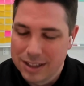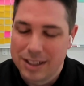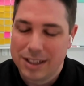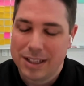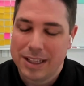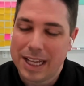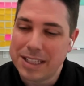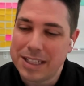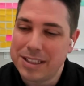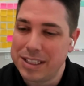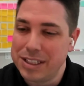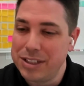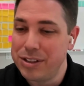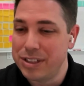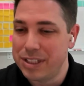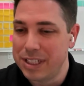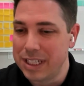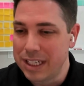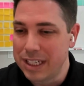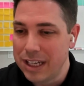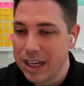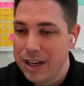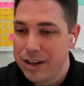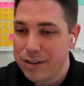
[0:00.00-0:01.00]
That's
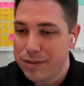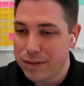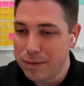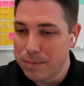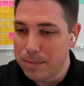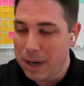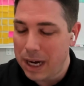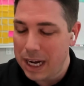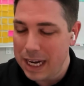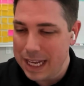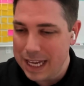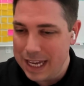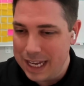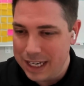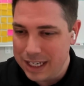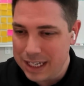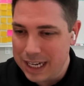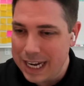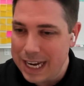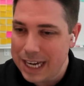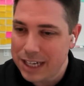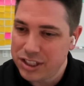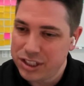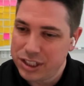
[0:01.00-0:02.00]
interesting. From my end, I
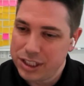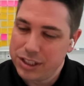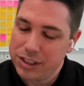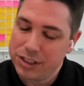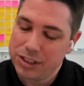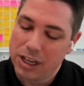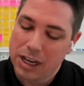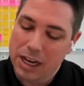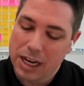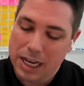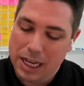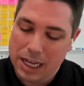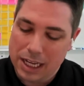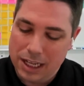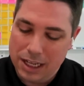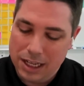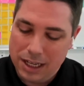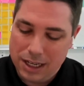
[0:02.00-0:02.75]
actually saw